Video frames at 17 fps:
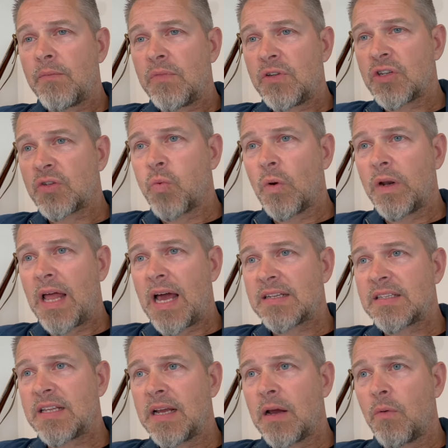Just one
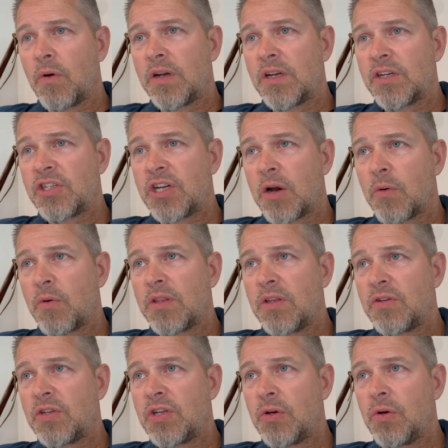last thing I wanted to share with
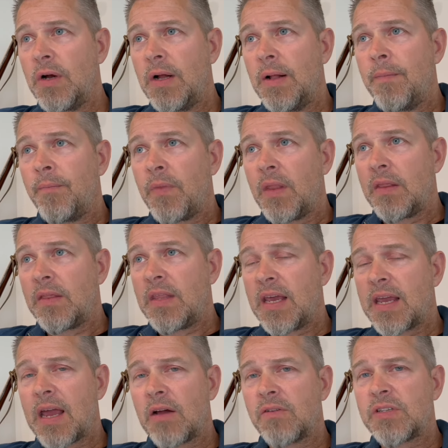you too. The
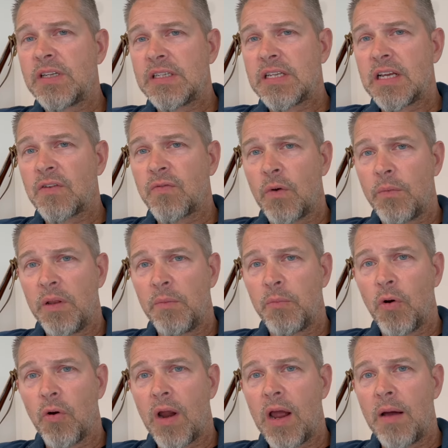Accountant Success Formula
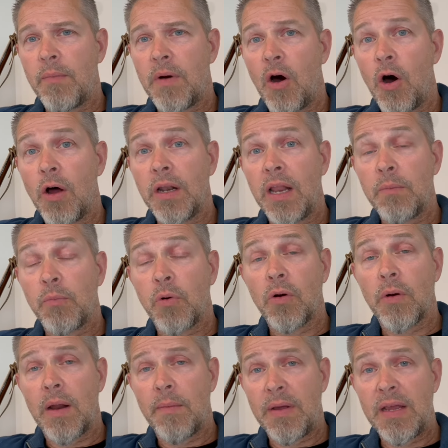program, online
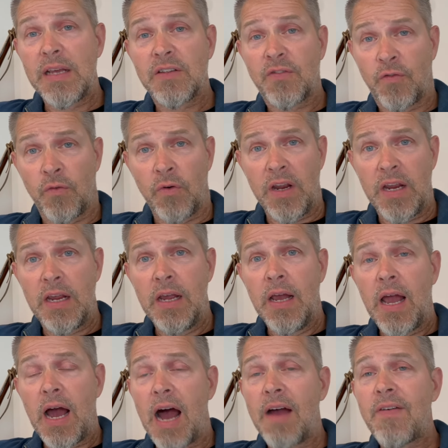program, is free.
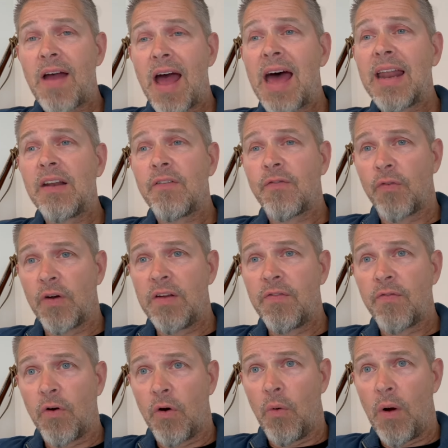I've had it free
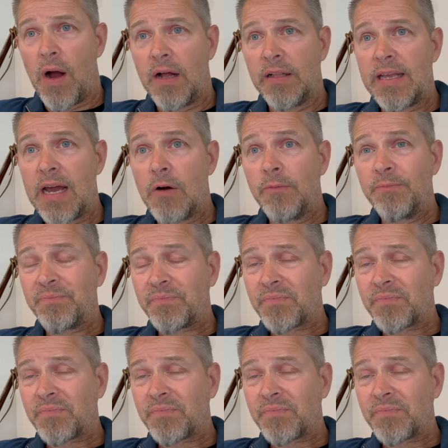for a while now.